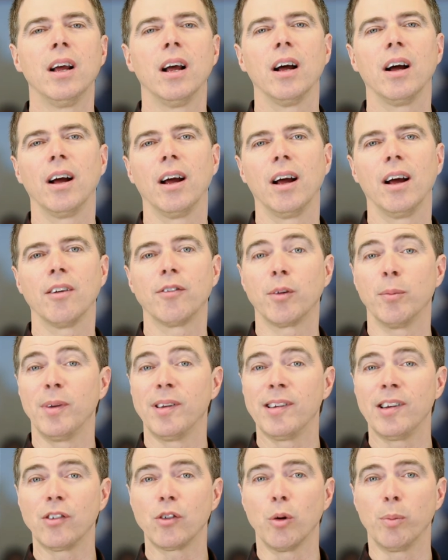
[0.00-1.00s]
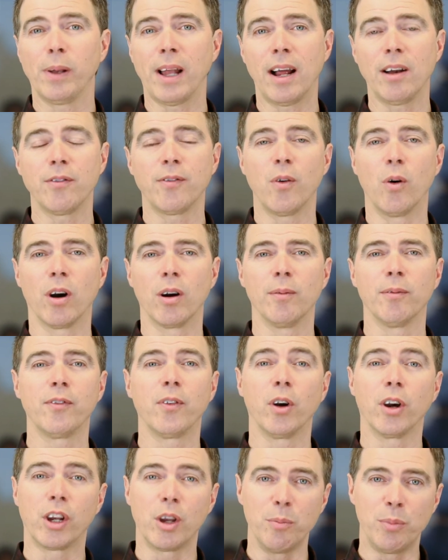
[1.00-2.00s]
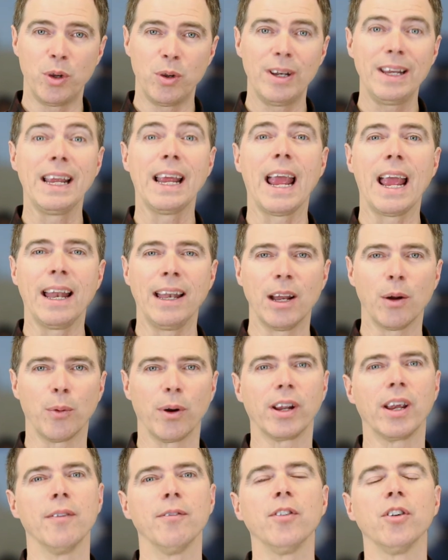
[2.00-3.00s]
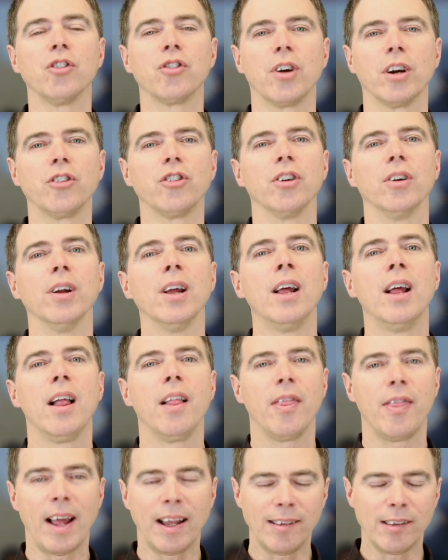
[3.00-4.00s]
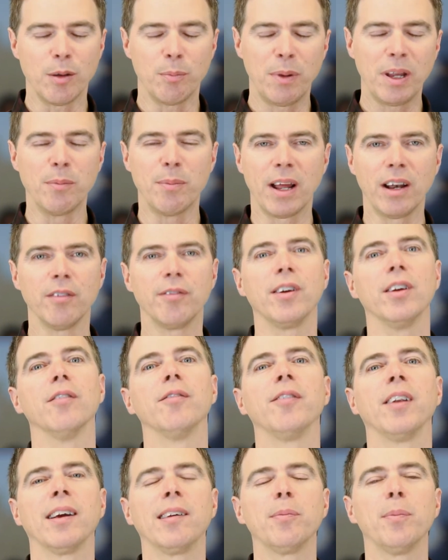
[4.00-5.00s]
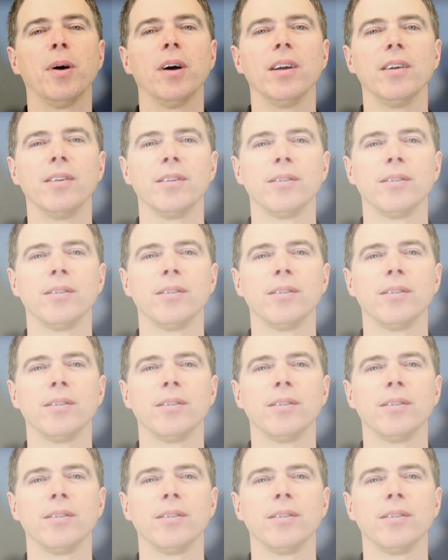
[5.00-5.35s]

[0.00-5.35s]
from the Cisco platform for computing and network infrastructure. That's the big benefit of Flexpod.